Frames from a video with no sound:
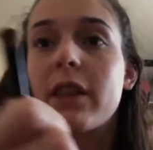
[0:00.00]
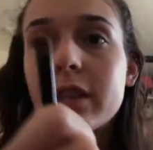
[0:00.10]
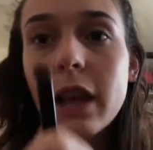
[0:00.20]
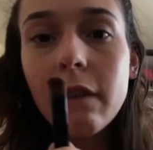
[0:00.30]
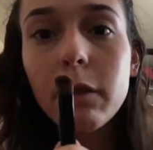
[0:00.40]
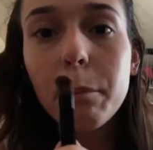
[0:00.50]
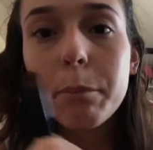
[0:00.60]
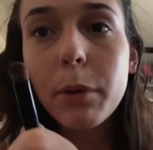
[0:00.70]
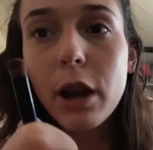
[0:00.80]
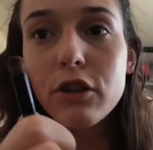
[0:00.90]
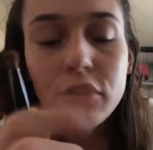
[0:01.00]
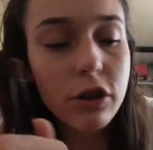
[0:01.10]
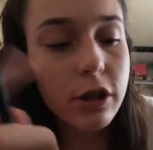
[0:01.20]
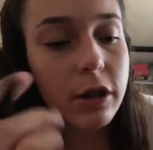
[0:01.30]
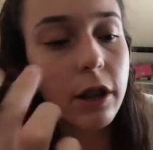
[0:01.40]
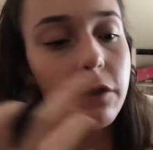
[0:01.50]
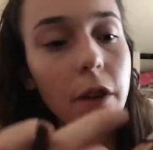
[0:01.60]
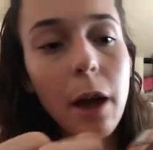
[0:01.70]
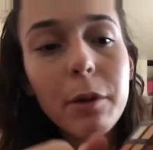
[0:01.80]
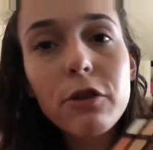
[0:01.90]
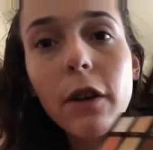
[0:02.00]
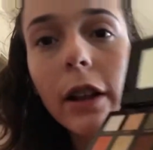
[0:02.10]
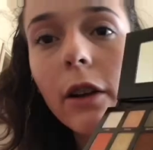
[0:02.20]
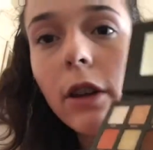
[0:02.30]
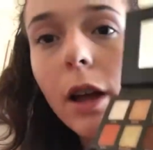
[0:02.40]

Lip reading: side of the brush to see how much fallout